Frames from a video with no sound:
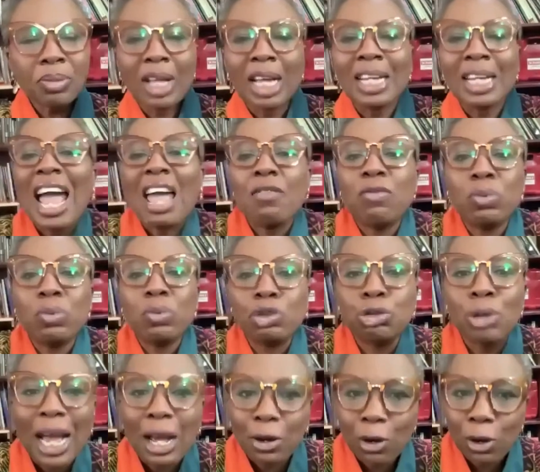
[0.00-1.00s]
life will
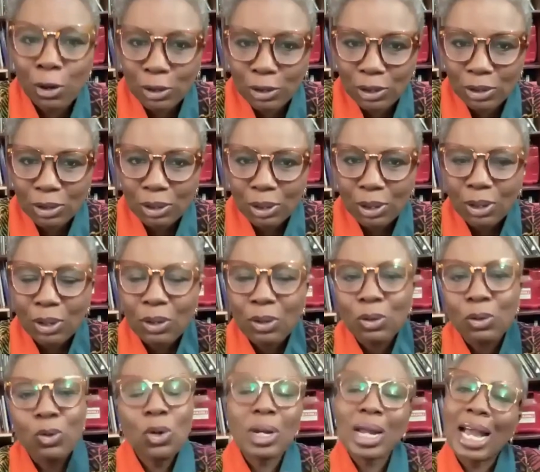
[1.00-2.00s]
throw at us.
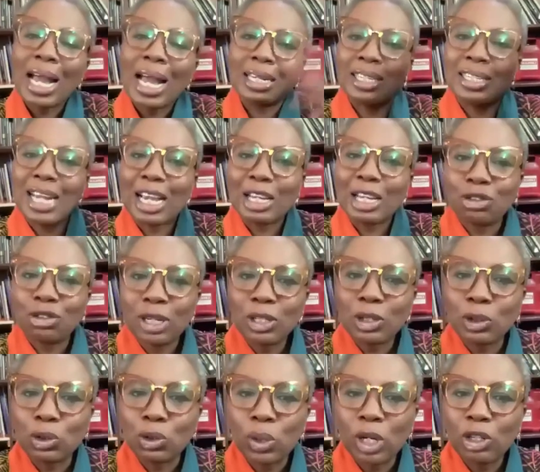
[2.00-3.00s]
Look at the Nigerian
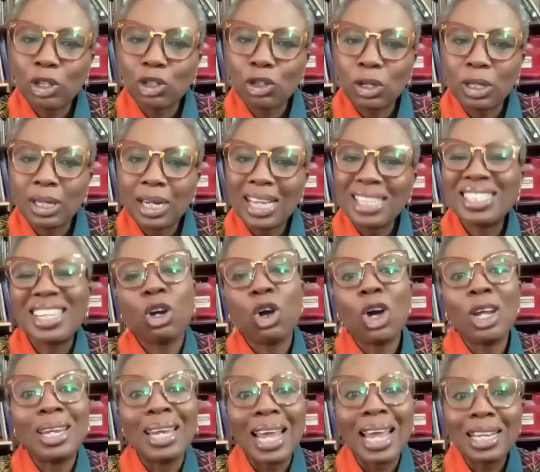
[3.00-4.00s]
situation. There's a
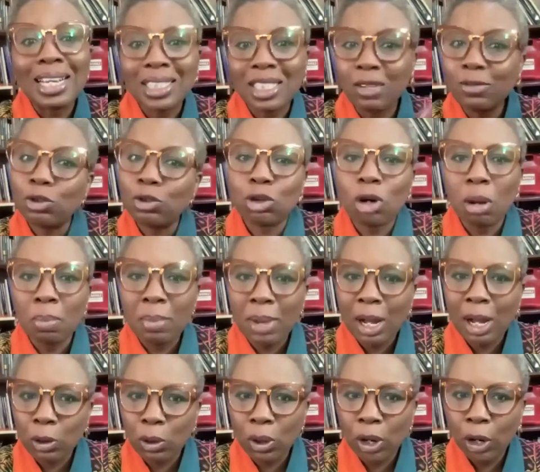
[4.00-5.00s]
collective
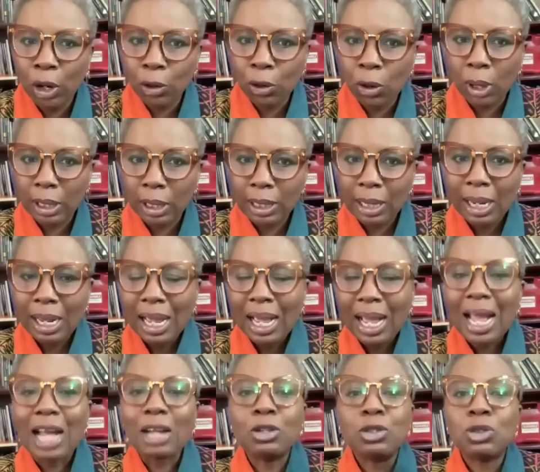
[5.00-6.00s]
trauma going on.
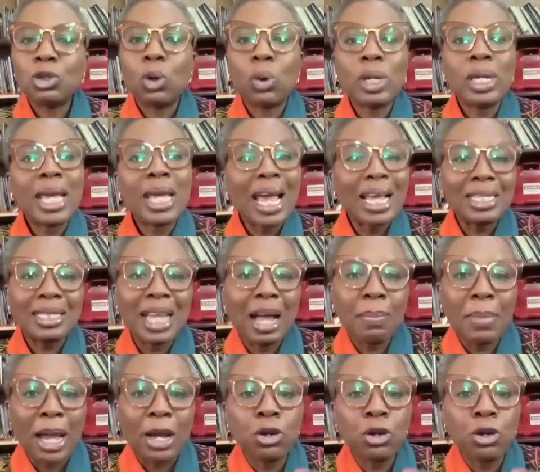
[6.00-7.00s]
And so, yes, that
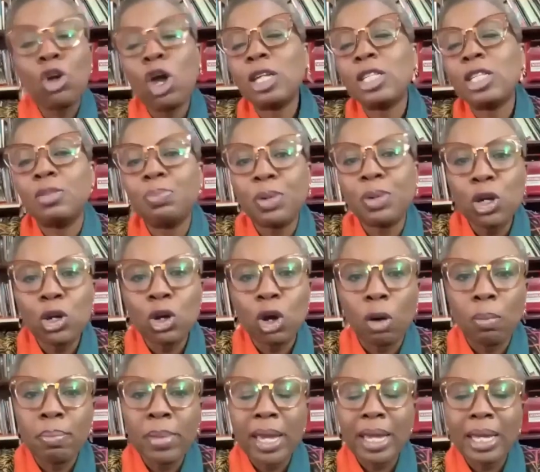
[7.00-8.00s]
might not be
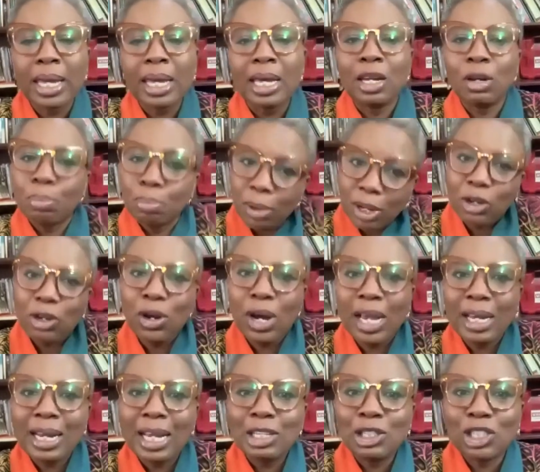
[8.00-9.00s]
your making, but you
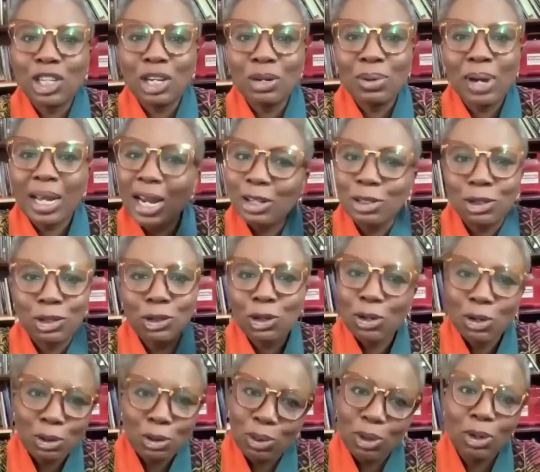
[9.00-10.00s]
are Nigerian, and so
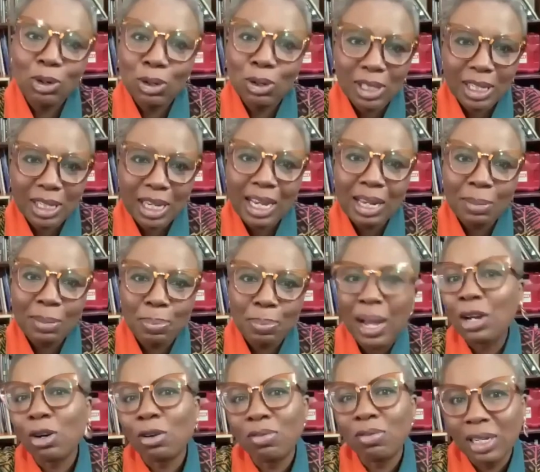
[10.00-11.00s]
you're going to take
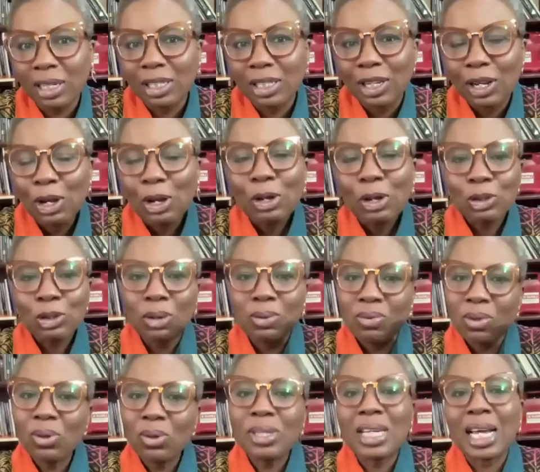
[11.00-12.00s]
part of it. So
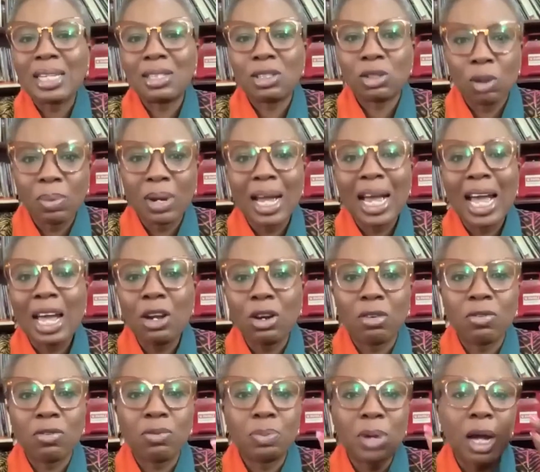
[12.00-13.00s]
those are some kind
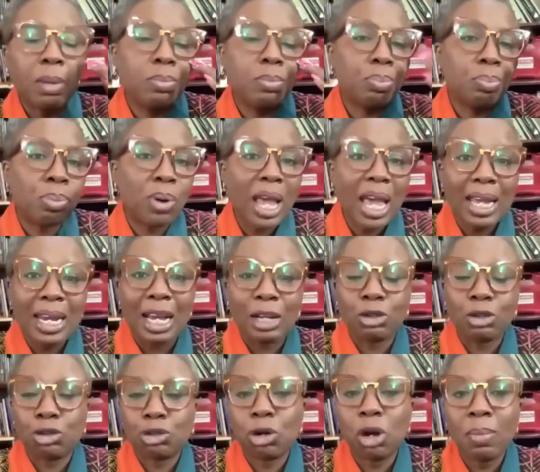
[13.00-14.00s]
of pain
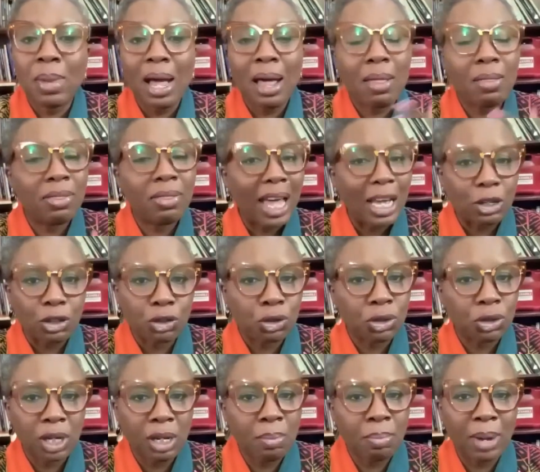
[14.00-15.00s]
and trauma that
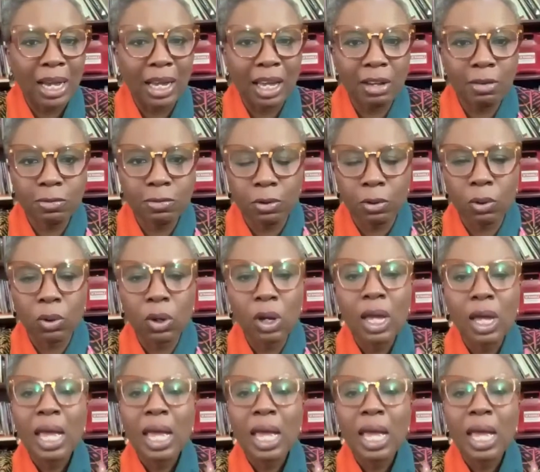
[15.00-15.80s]
you didn't bargain for.